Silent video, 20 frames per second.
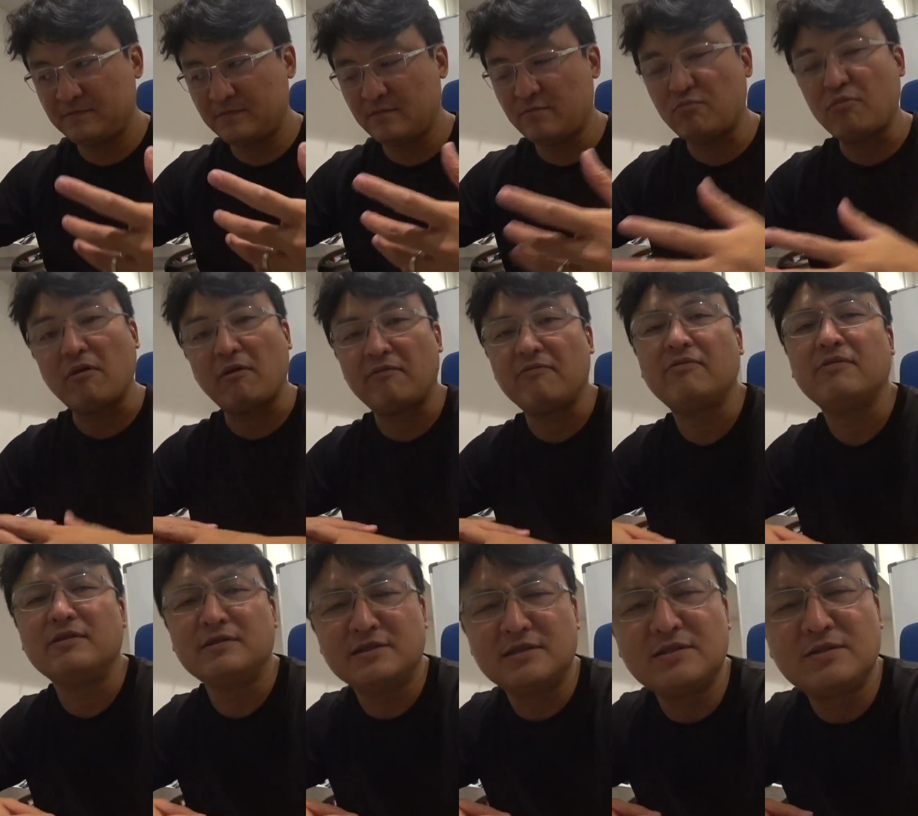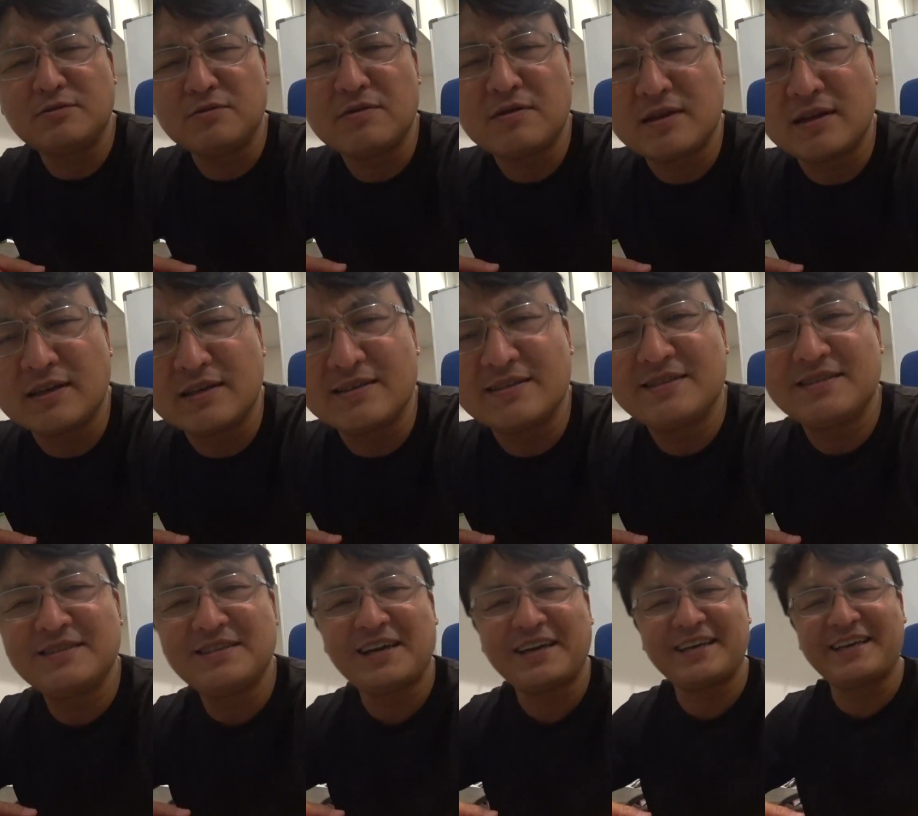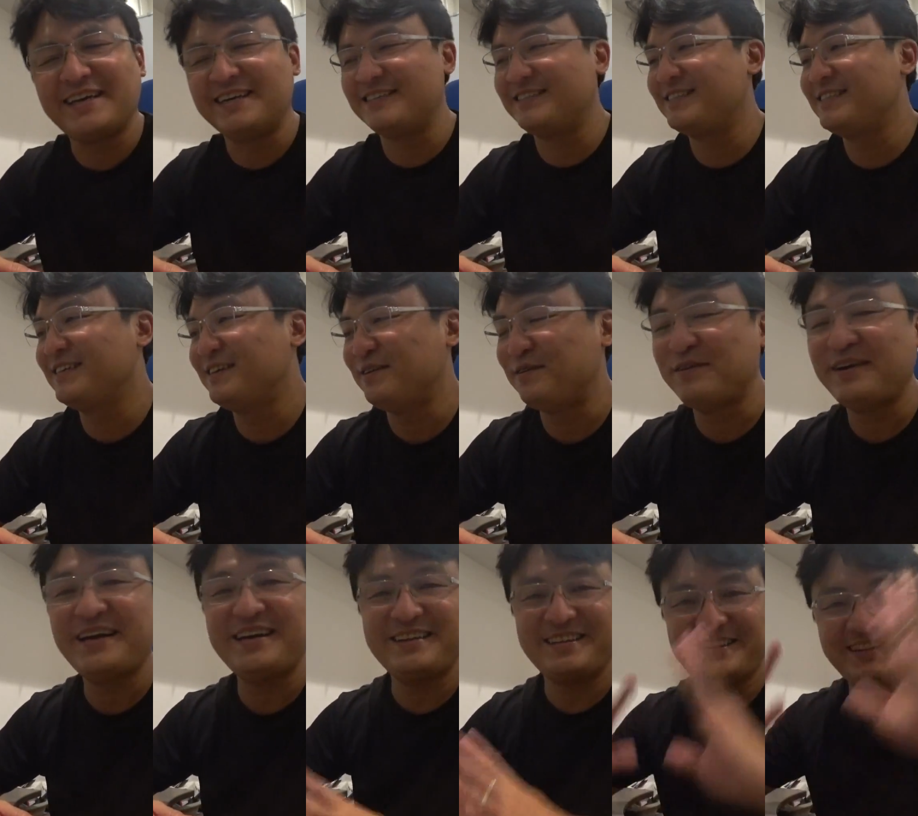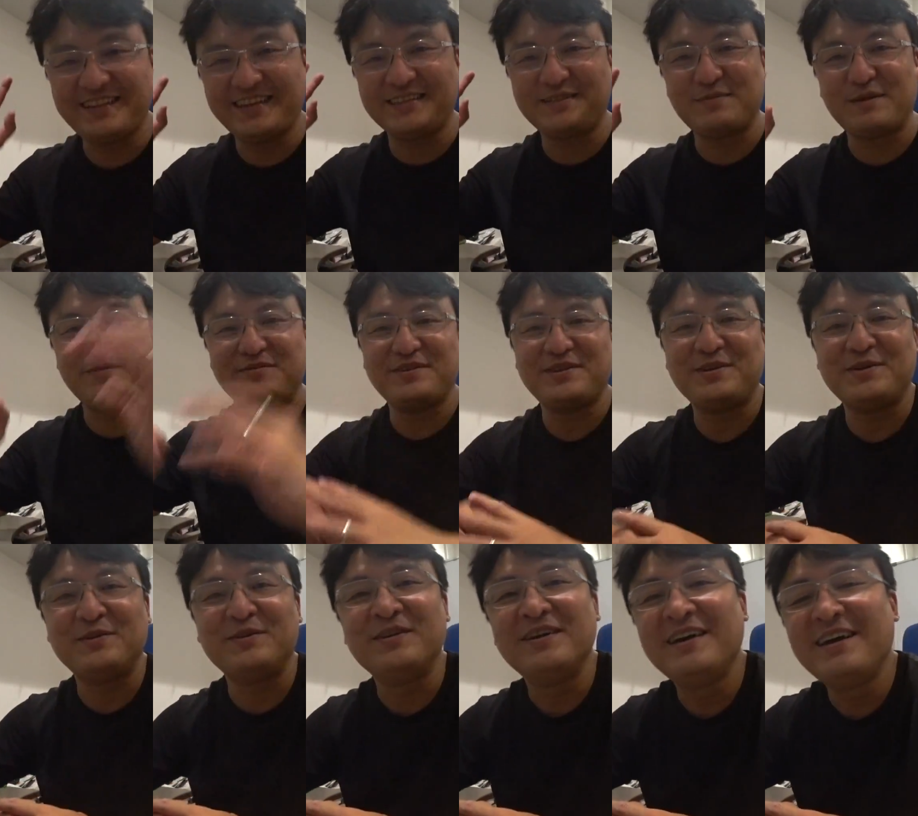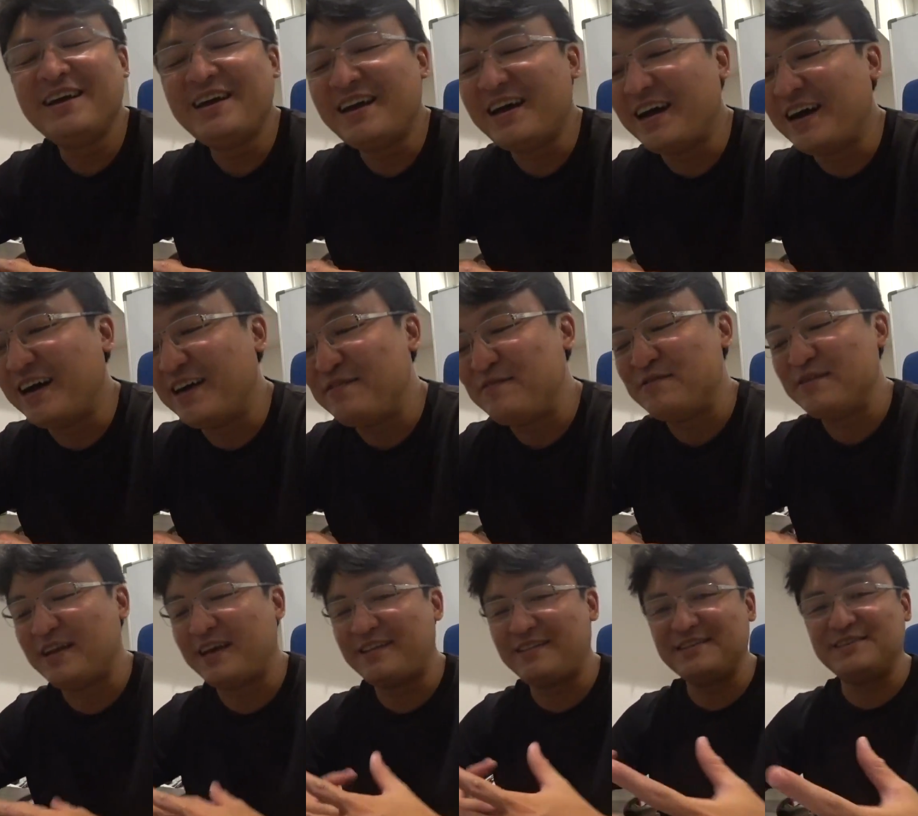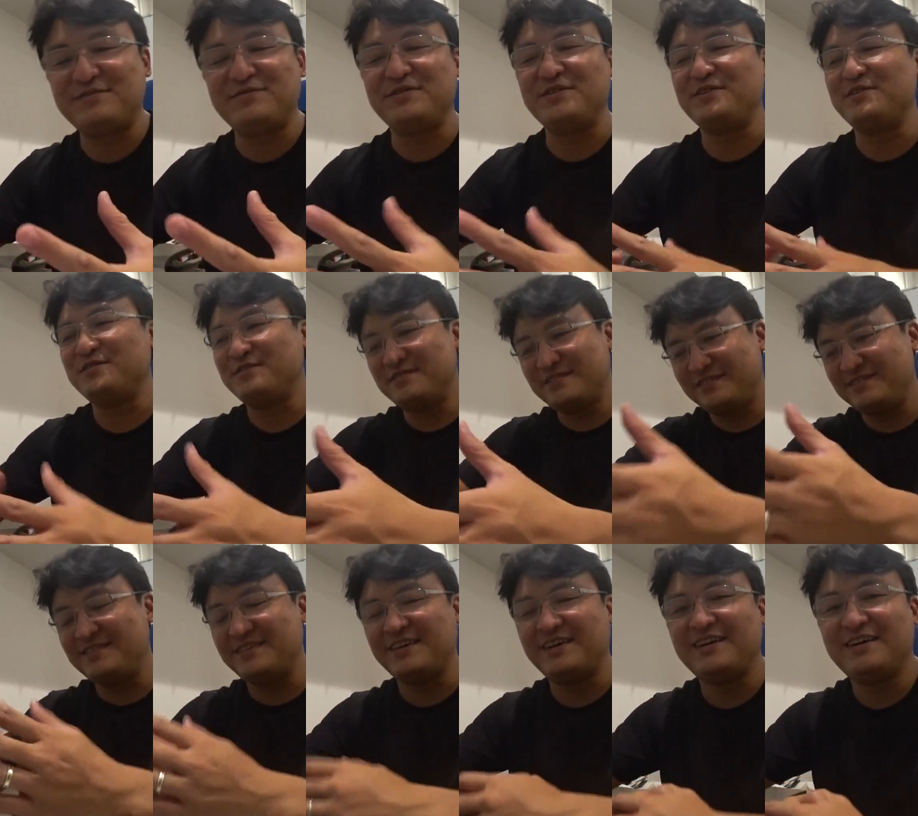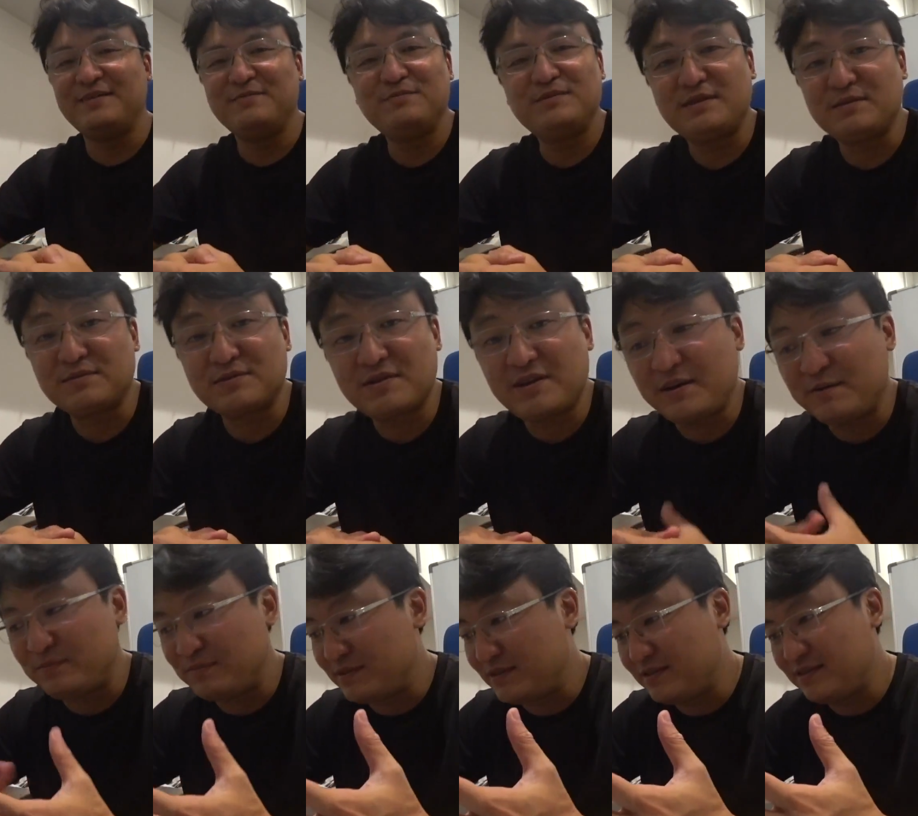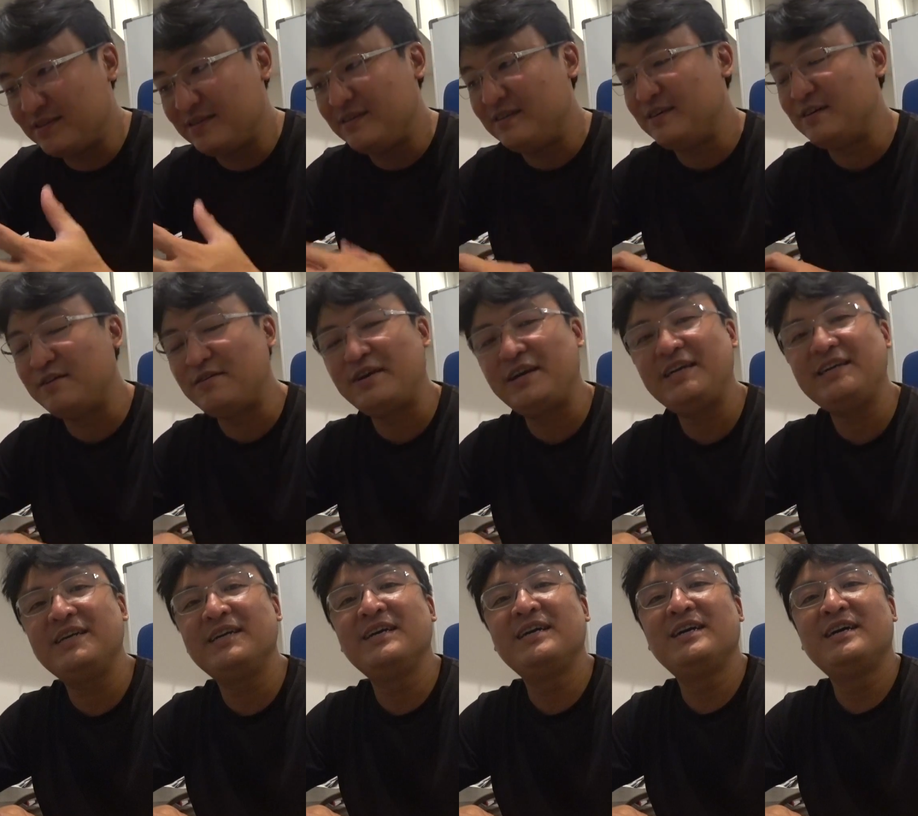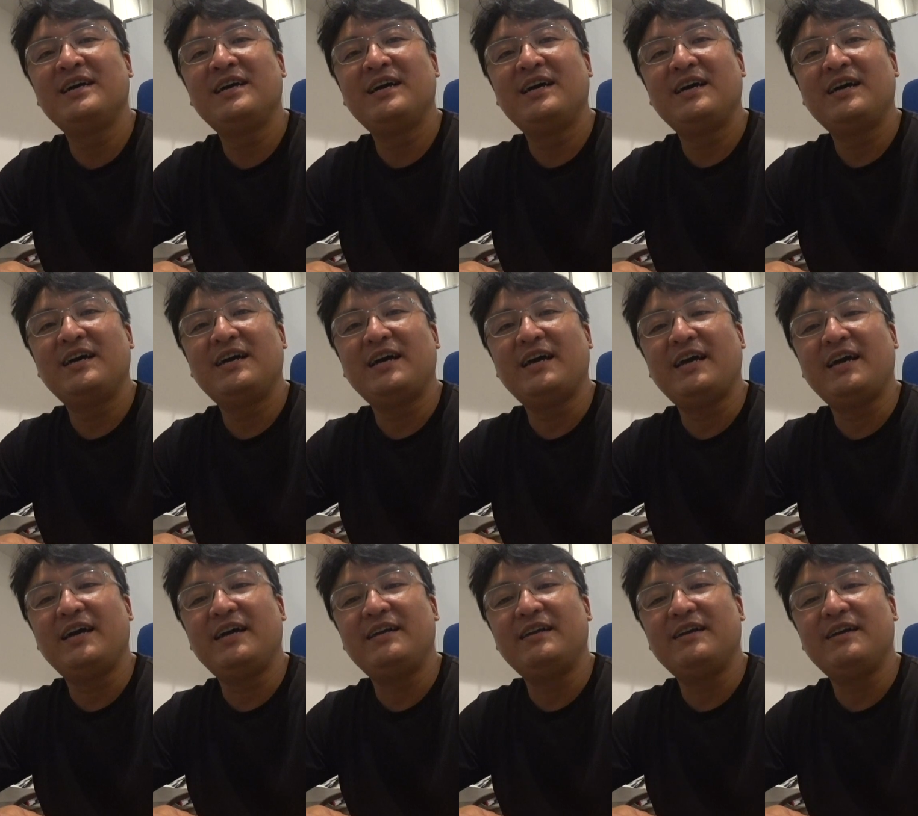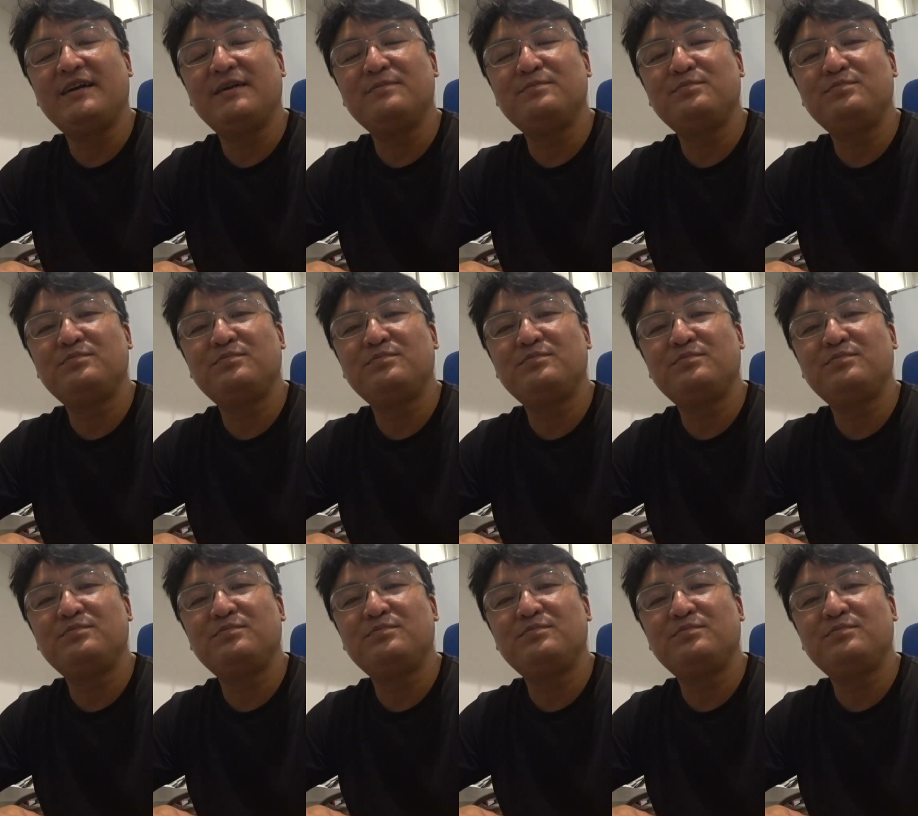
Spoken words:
preference to things, I guess. Alright, that's my video. If you like this video, subscribe. Alright, and